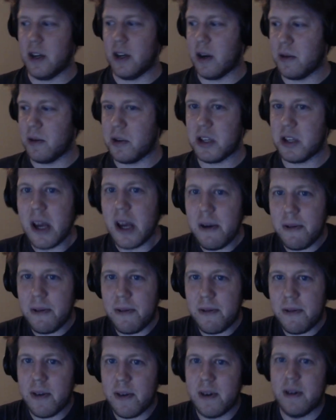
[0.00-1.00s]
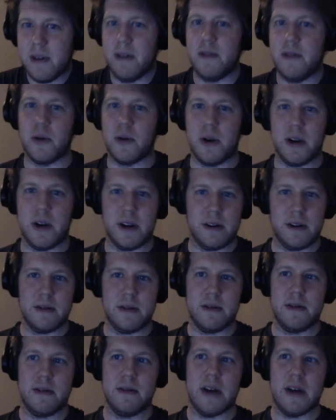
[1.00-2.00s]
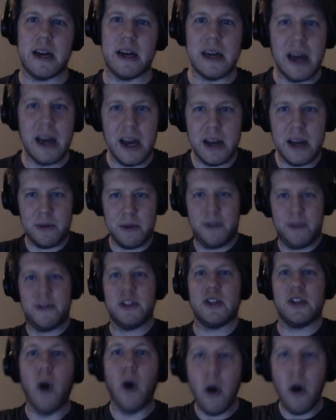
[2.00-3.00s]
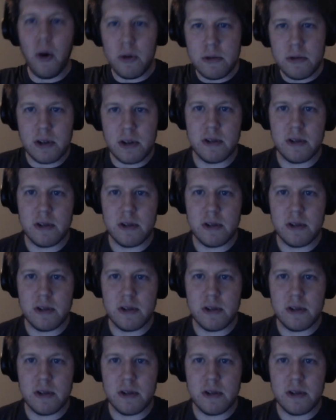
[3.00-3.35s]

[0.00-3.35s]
safe during at night if it's cold,